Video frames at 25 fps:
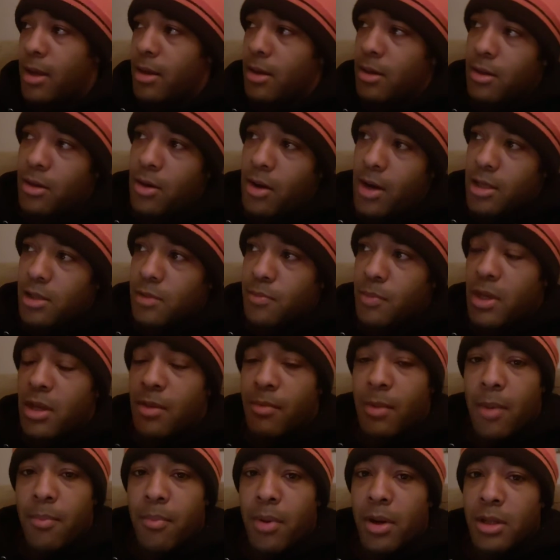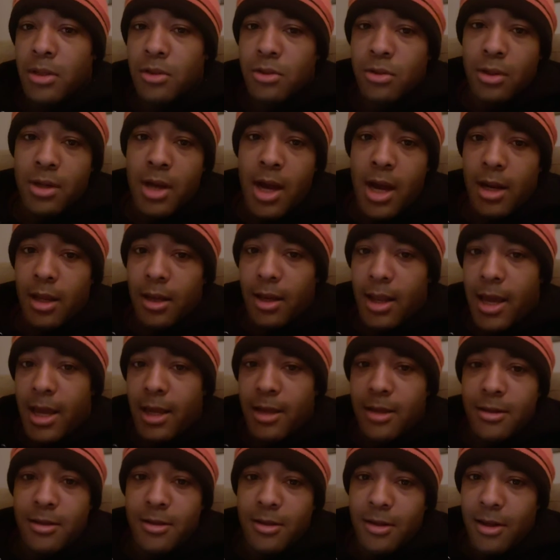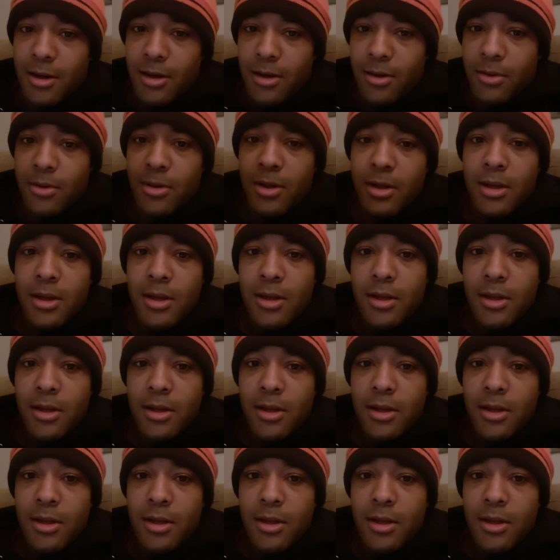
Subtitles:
you know, as me and my buddies are kind of like, you know,